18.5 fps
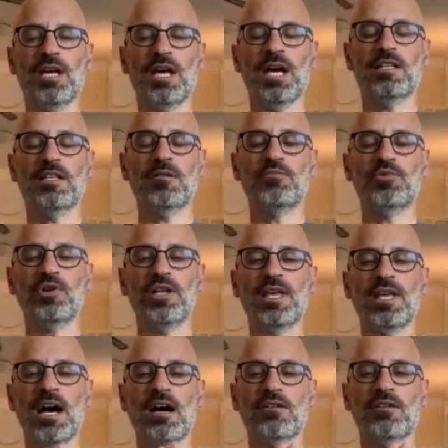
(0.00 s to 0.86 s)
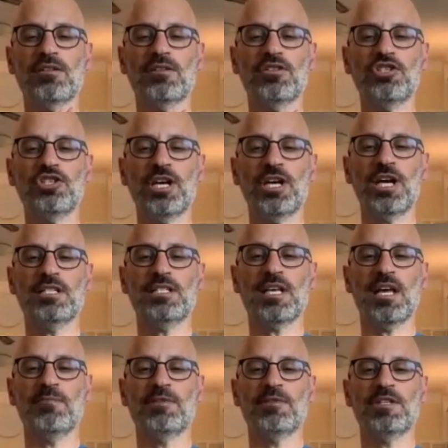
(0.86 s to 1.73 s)
And then breathe out.
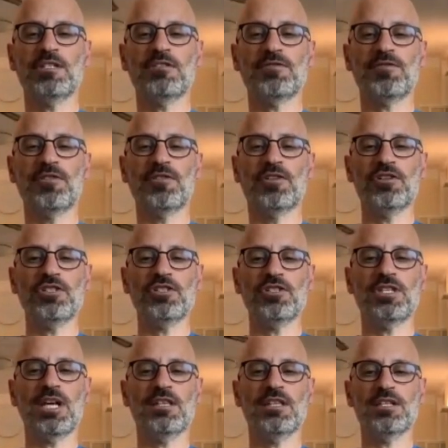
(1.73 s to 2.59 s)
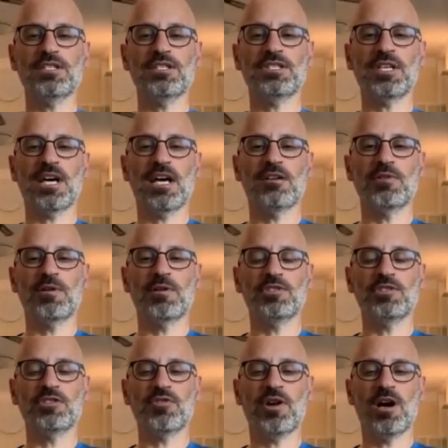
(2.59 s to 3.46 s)
Chest empties first, then the side
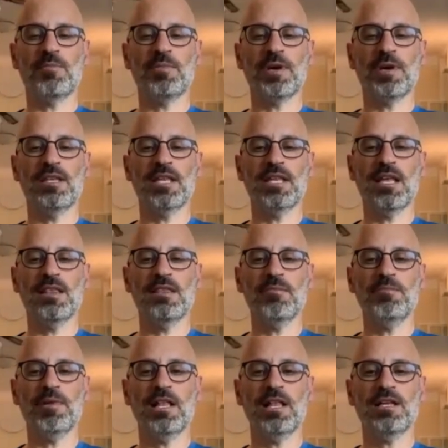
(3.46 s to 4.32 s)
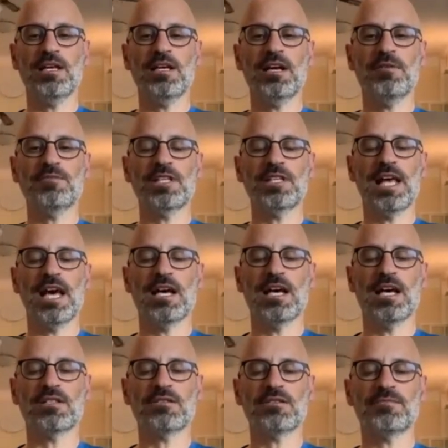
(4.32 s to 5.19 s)
ribs drop in, then the belly comes
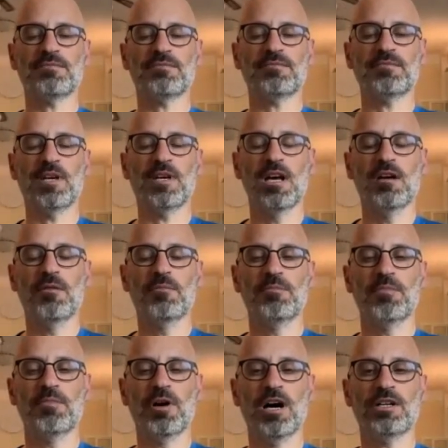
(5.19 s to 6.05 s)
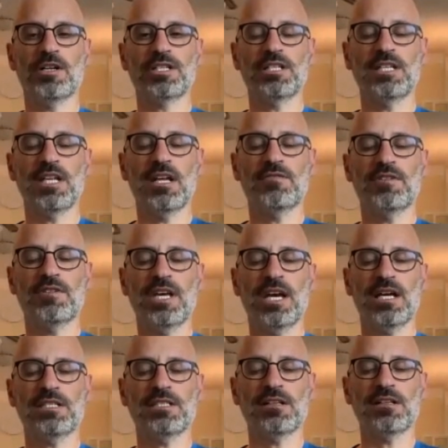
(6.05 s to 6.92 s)
last. Pause at the end of the
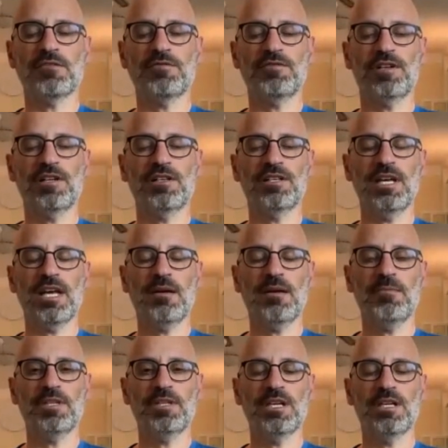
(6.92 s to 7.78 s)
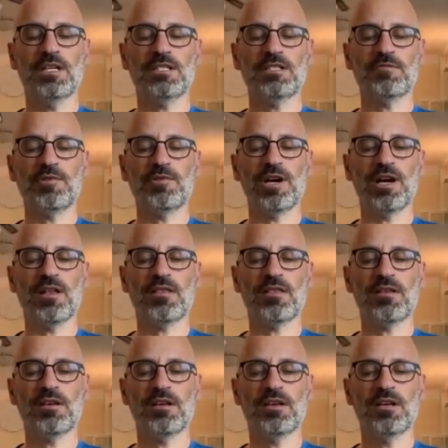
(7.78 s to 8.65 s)
exhale. Feel the emptiness of
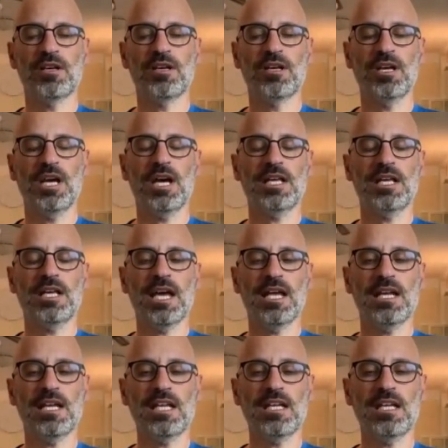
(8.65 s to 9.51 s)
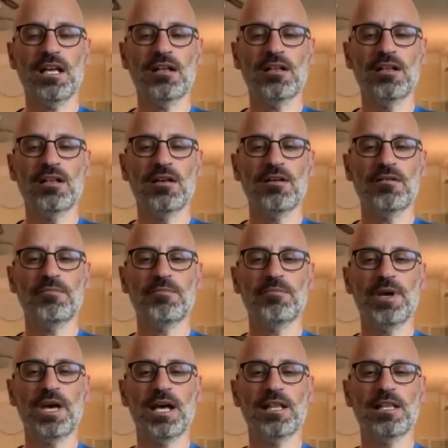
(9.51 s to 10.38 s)
breath. And again, inhale,
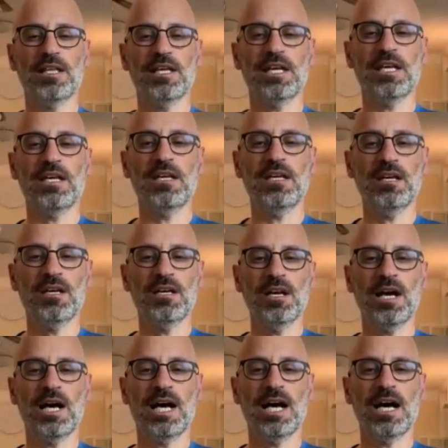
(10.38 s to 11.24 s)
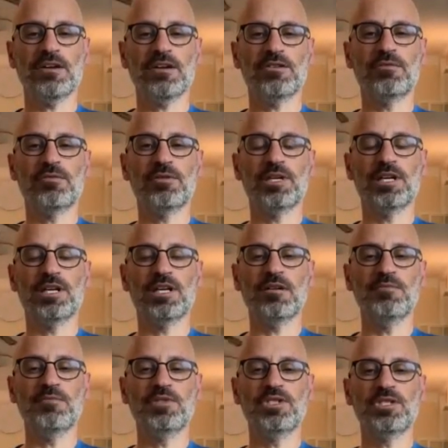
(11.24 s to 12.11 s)
belly, outer
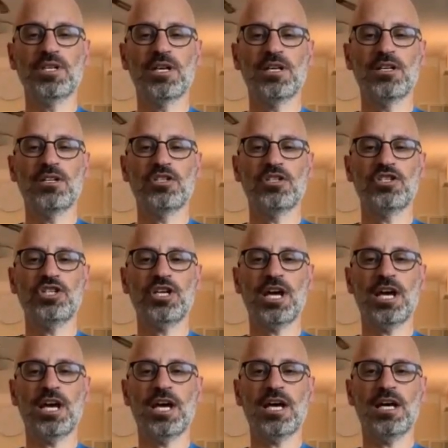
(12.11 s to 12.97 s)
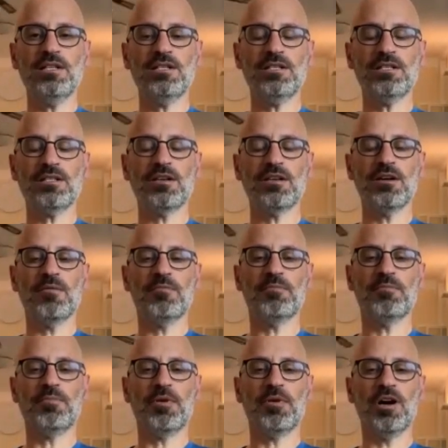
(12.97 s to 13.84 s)
ribs, chest.
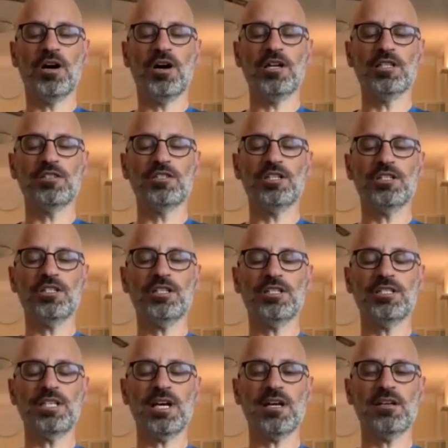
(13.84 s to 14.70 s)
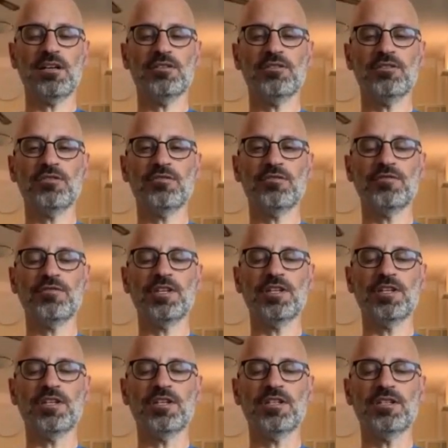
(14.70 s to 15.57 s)
Pause just a second or two,
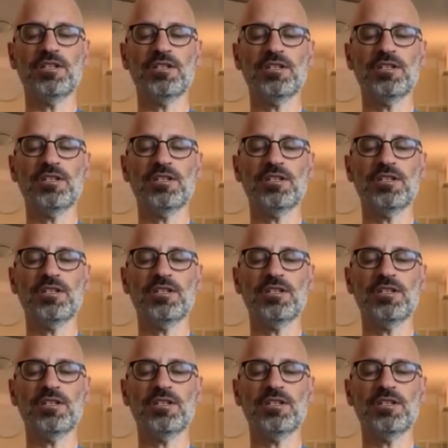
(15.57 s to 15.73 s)
feel it.